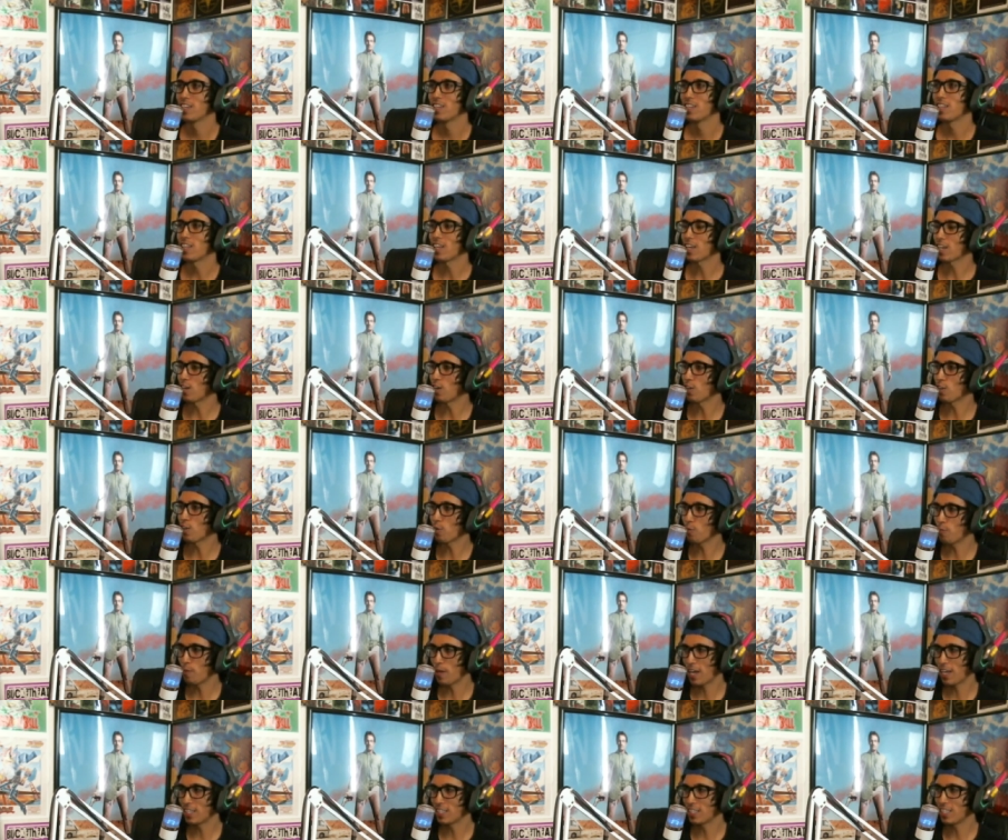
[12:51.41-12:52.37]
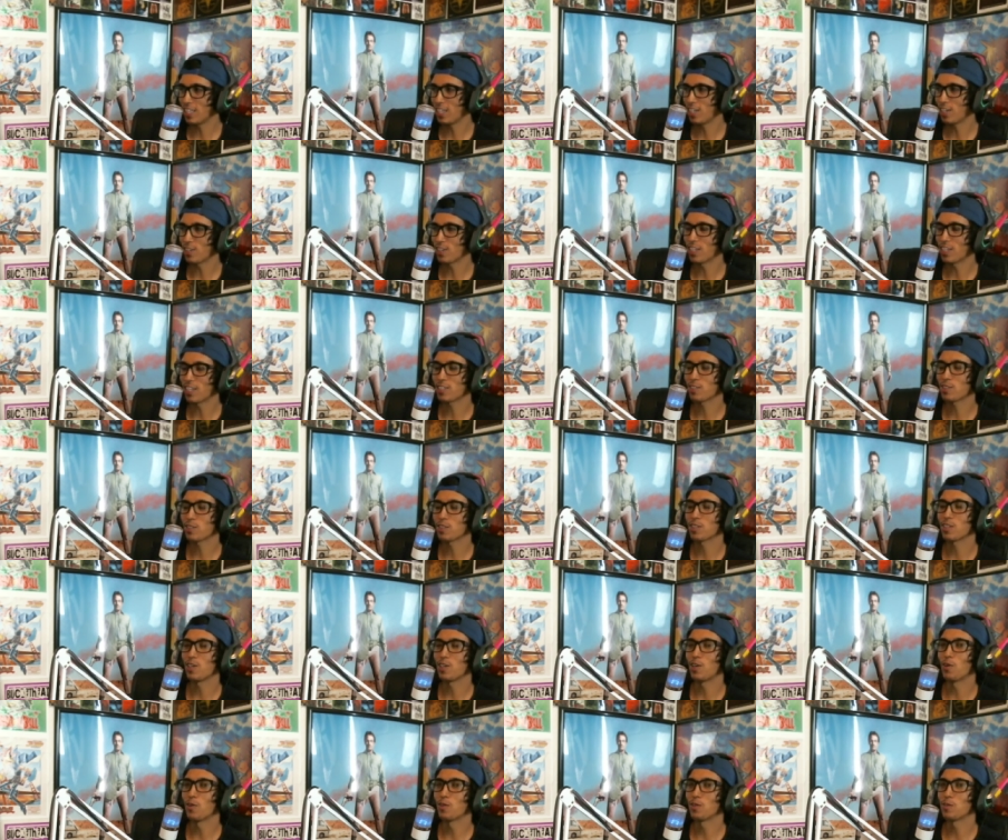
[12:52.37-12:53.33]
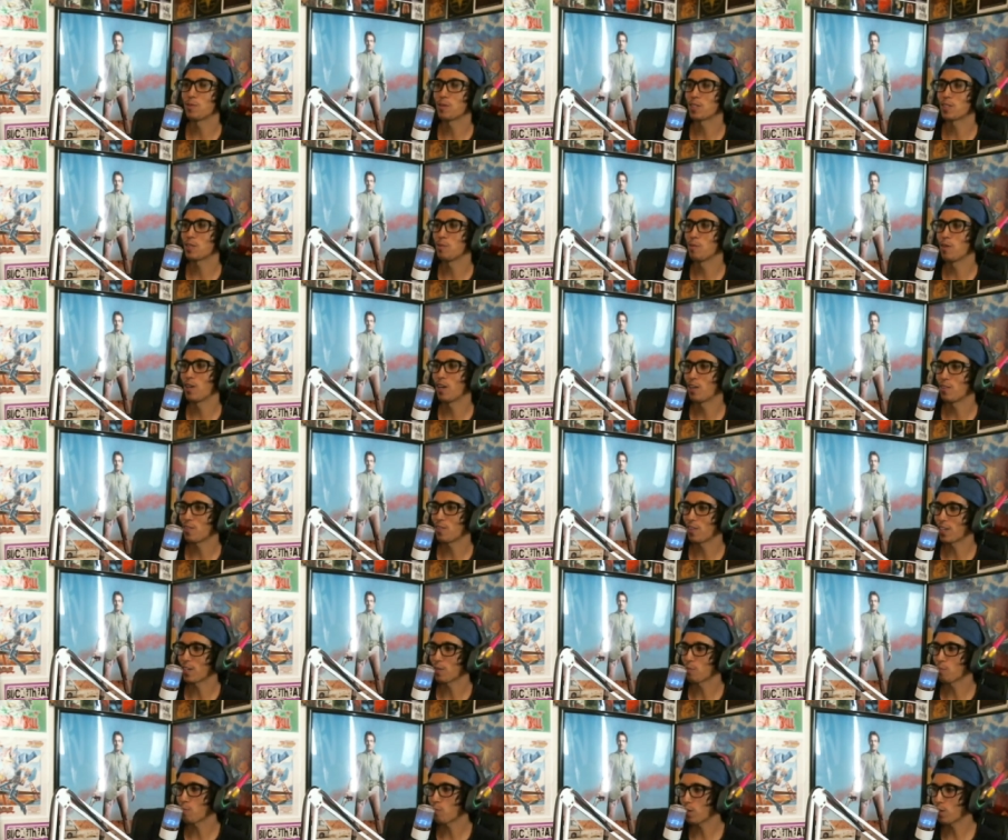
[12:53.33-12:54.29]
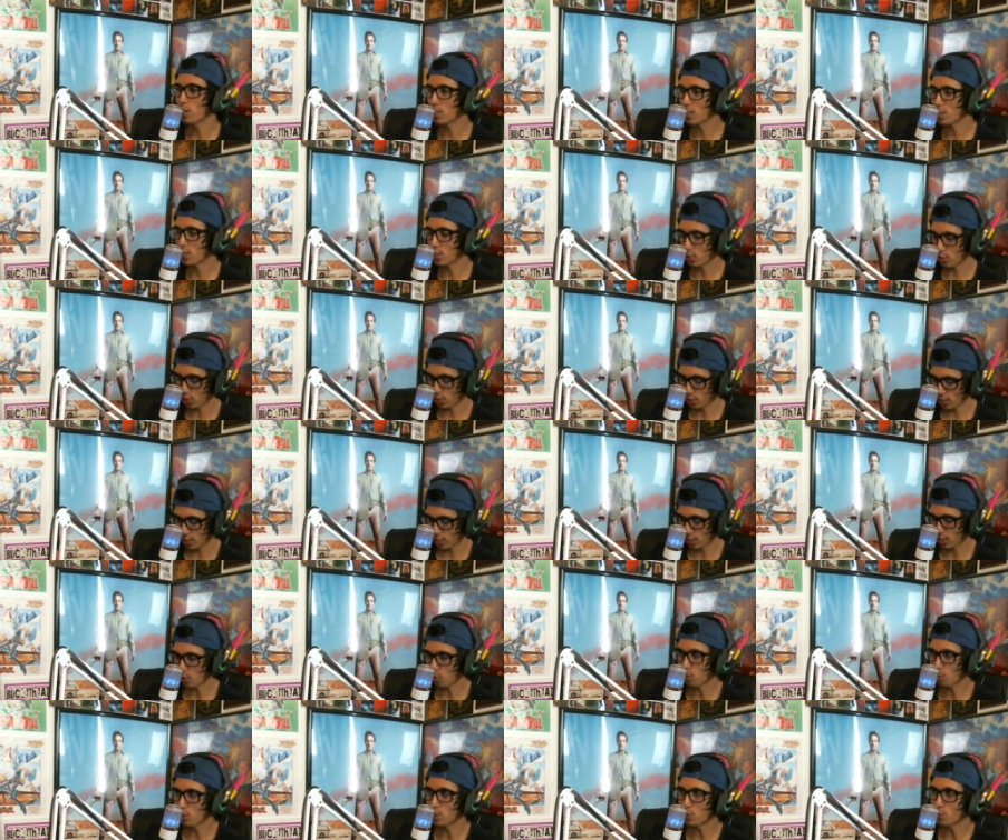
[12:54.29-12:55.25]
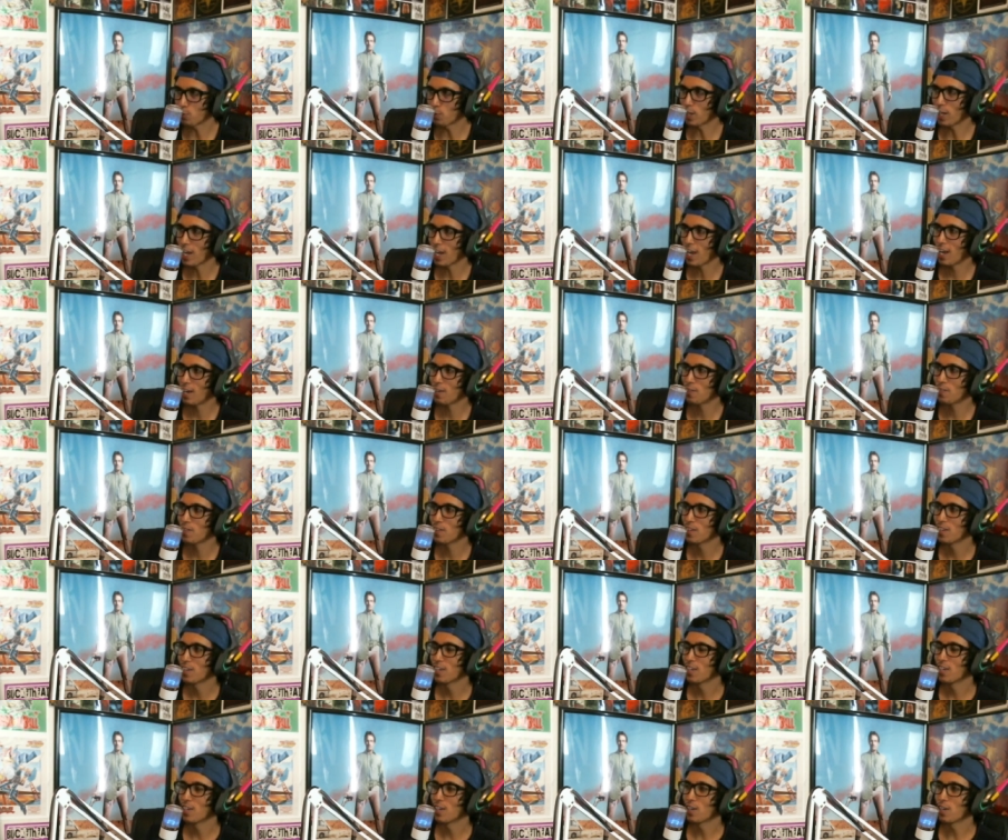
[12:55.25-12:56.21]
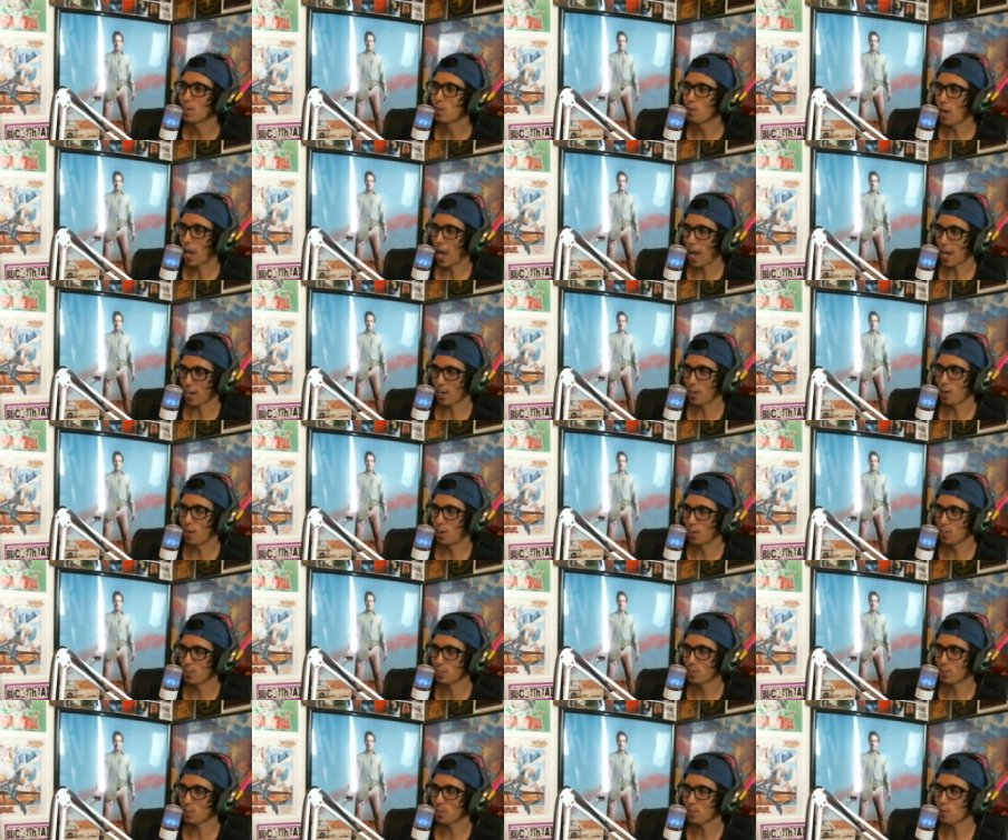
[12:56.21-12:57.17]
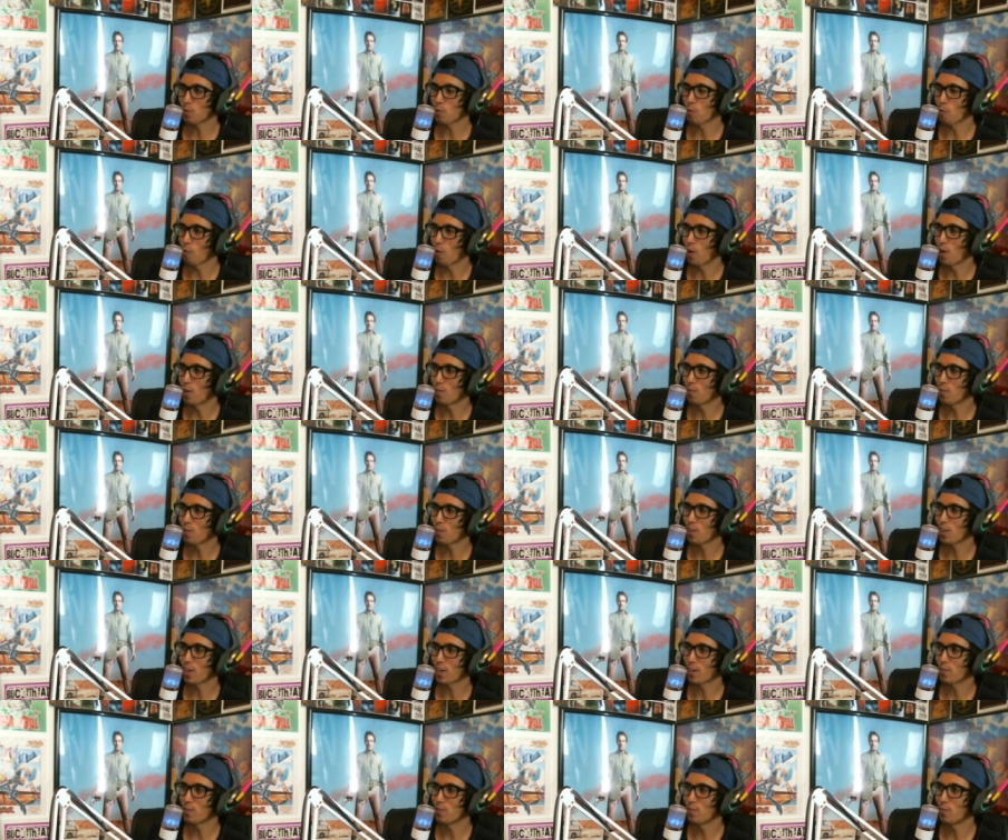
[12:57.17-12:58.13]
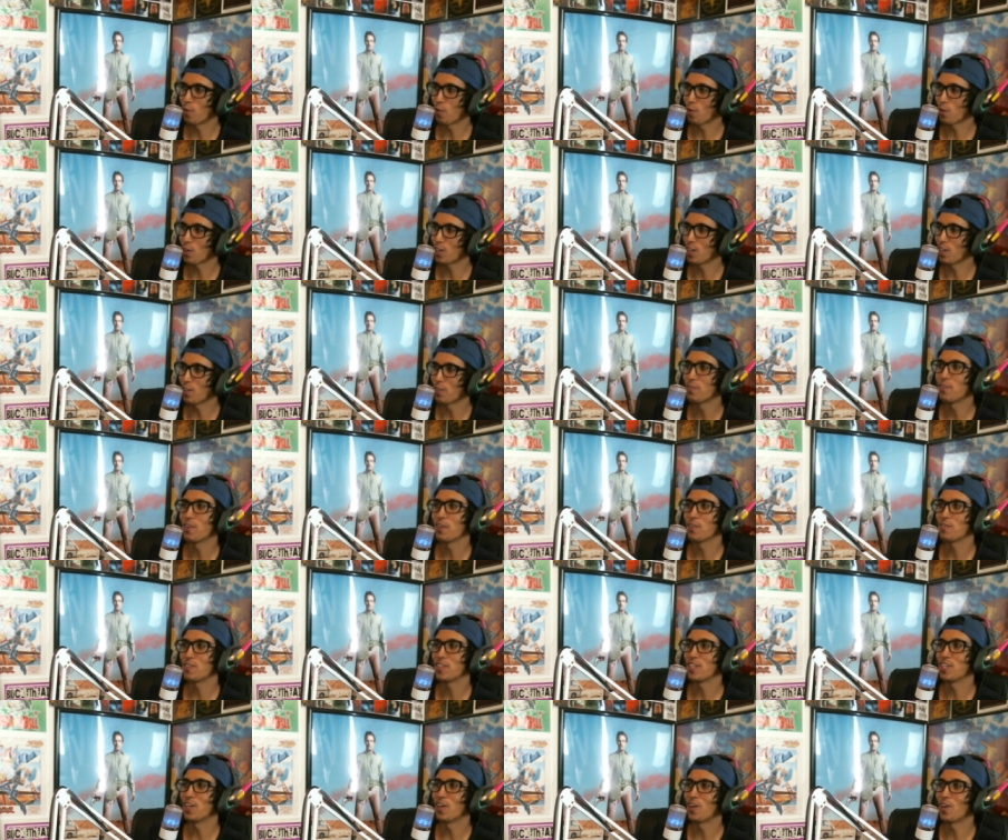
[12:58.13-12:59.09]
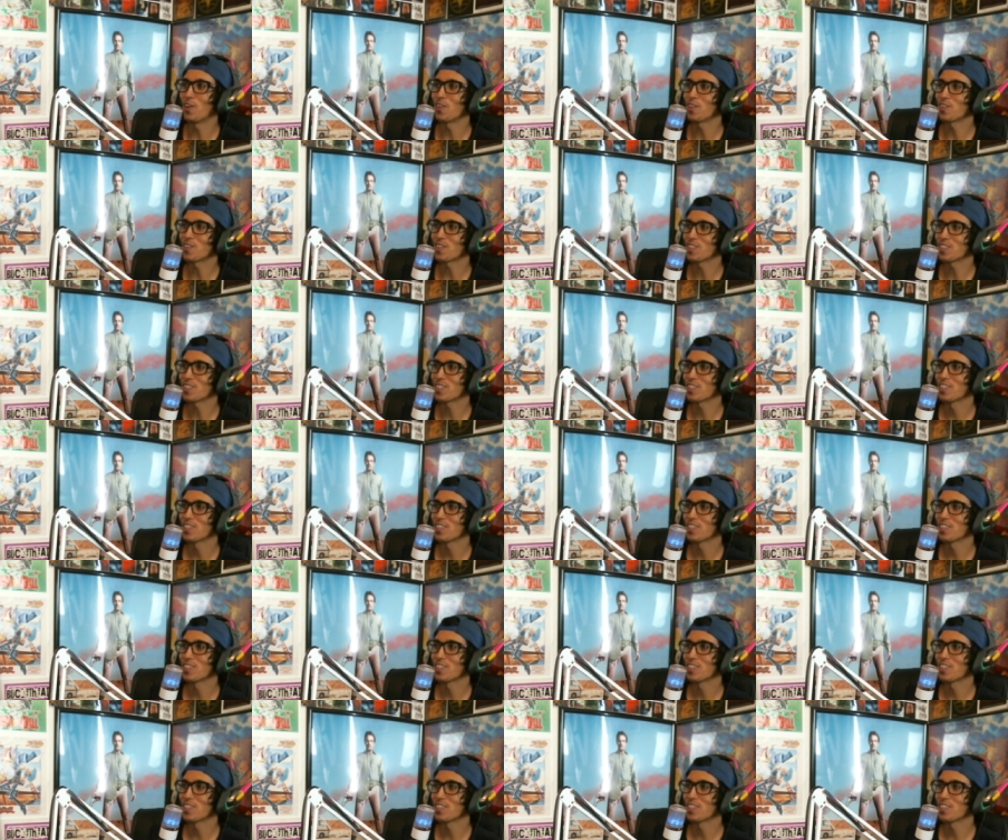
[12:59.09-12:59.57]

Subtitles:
Like other bands here, that's what always pisses me off. Like printed shirts, like the ones we have at concerts, run for like $40 to $50,